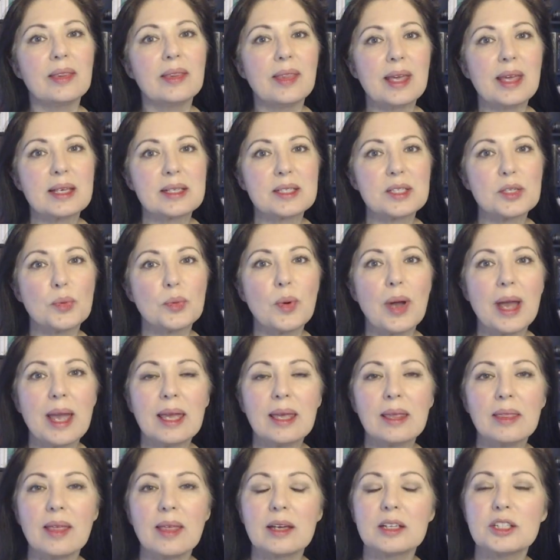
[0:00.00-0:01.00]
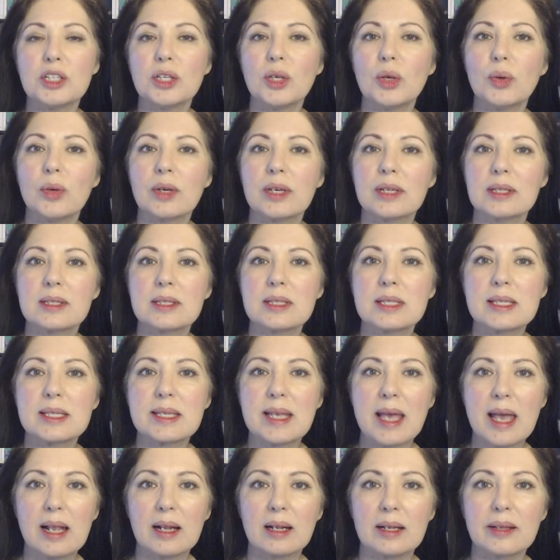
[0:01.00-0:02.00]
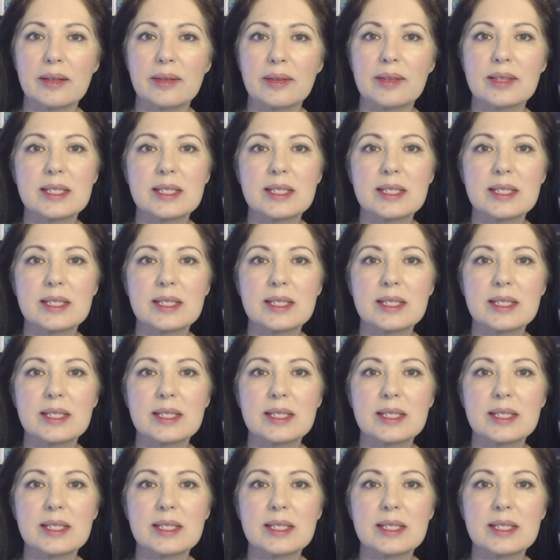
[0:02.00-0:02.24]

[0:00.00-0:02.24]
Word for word: There's a way that you can sell